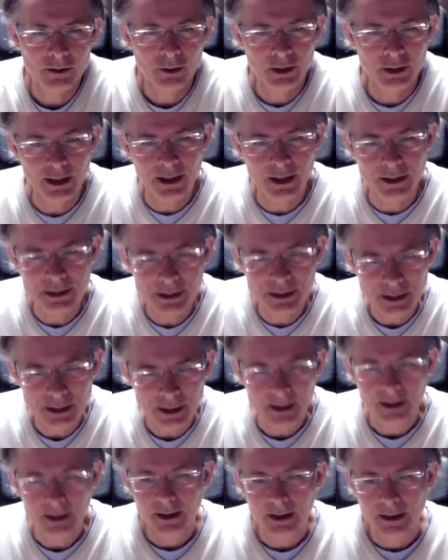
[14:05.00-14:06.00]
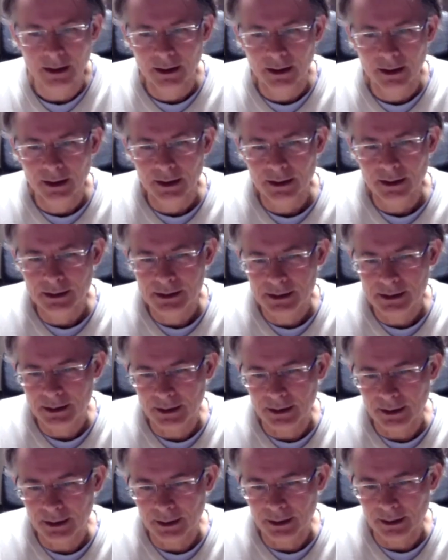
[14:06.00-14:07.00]
it's
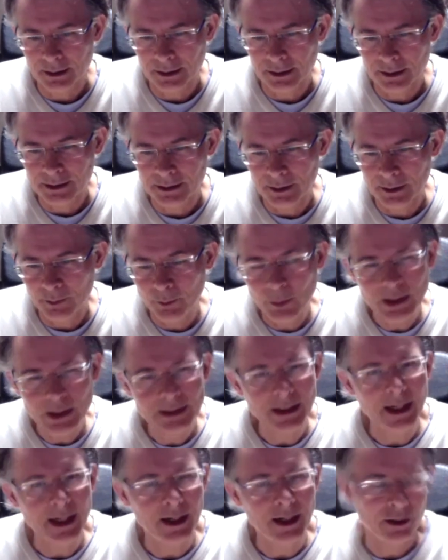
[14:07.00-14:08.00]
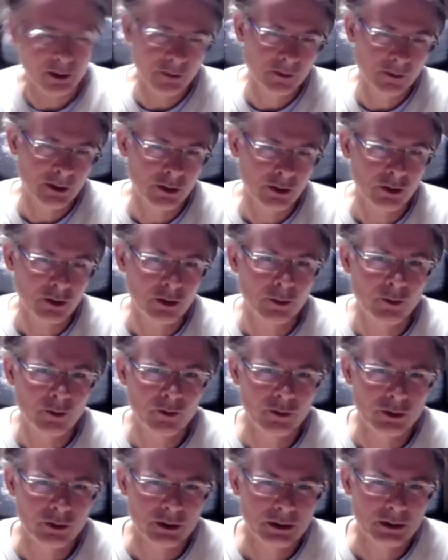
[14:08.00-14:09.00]
a bit out of the
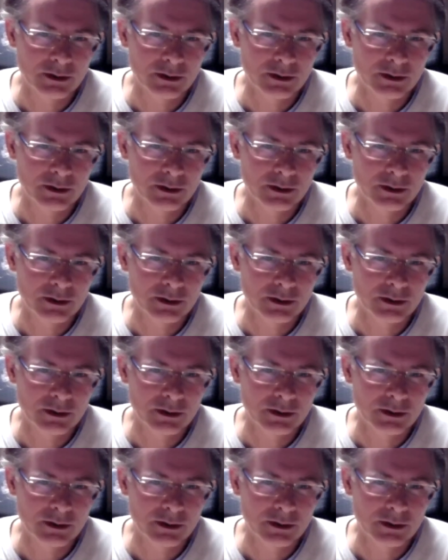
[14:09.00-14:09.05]
comfort.